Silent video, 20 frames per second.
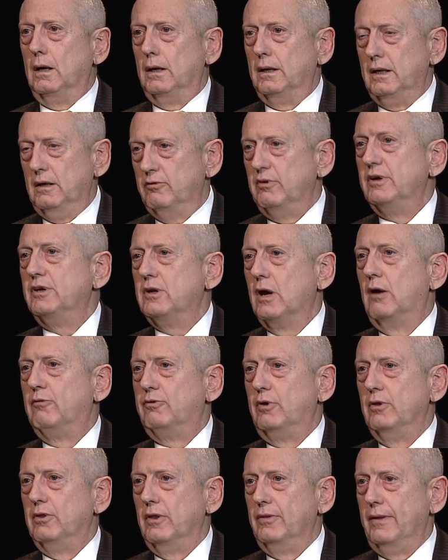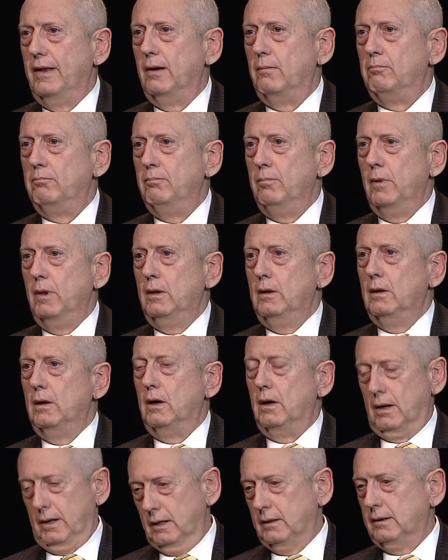even tougher than them,
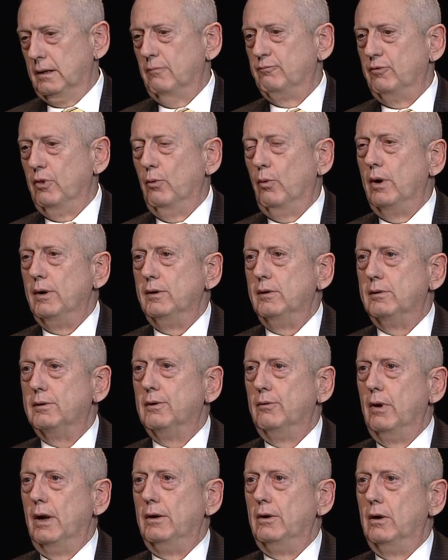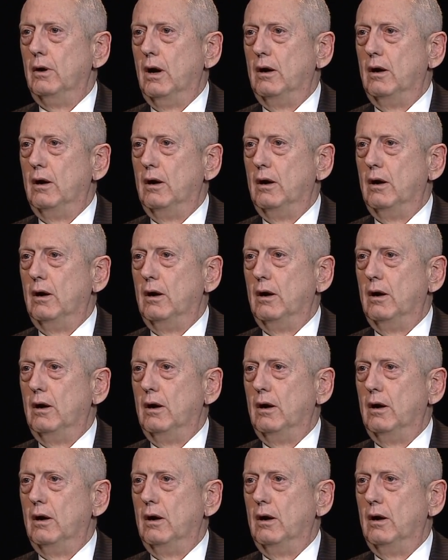except for the ones who surrender.